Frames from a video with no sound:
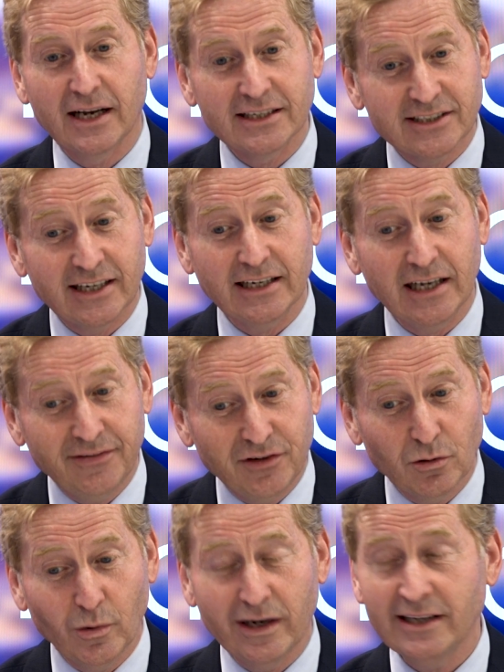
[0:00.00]
I said, if you're
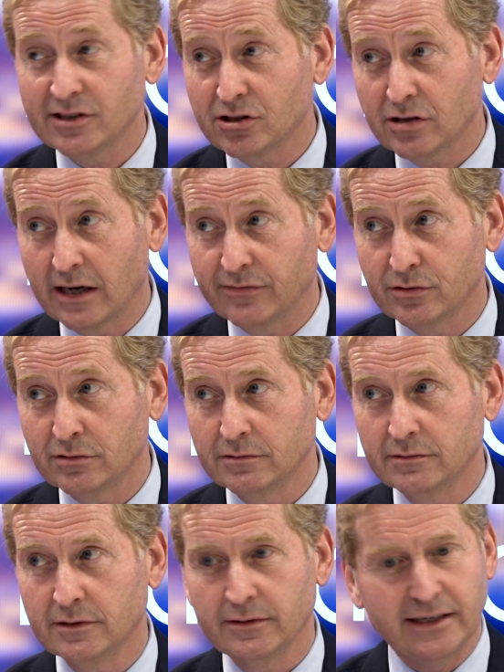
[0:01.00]
willing to travel,
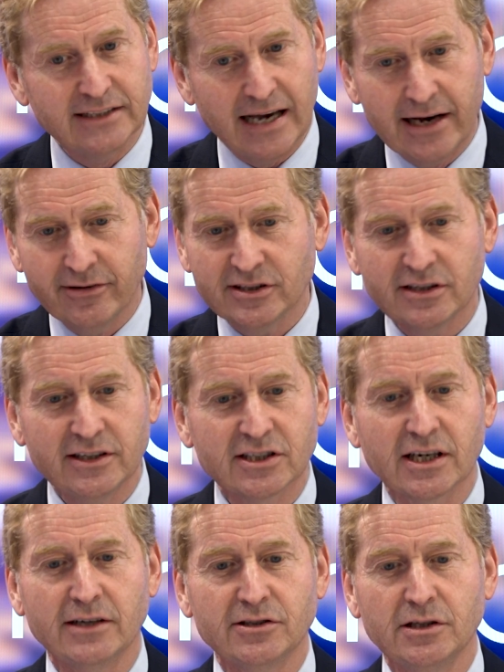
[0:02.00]
there's areas of this
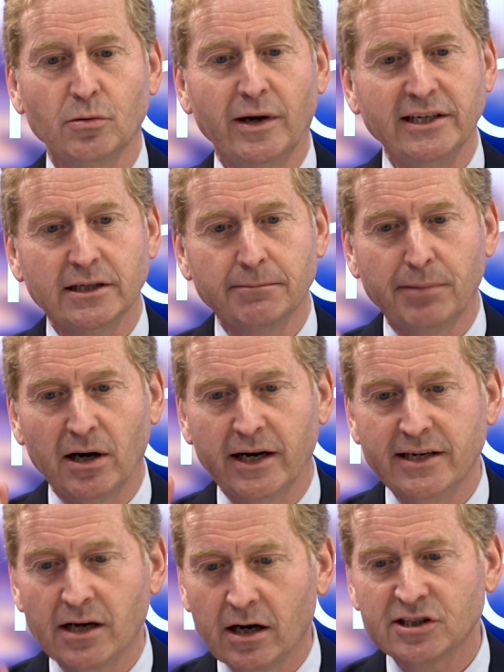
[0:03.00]
country where you can buy a
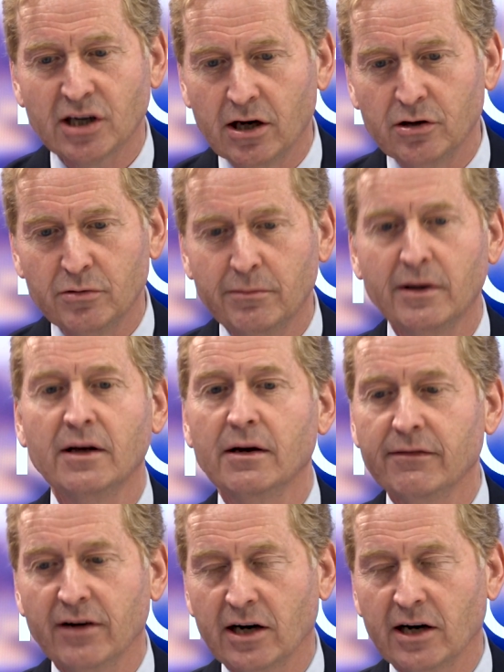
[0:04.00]
nice home for